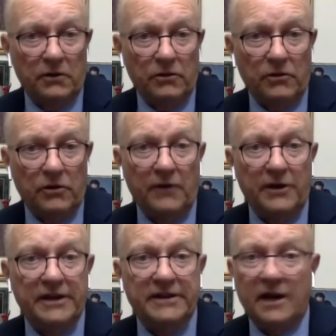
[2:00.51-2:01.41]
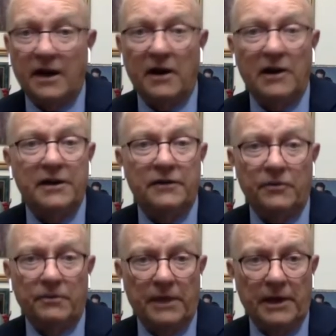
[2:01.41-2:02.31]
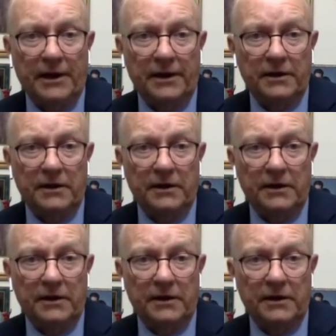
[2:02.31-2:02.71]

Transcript: we will have an entirely different planet.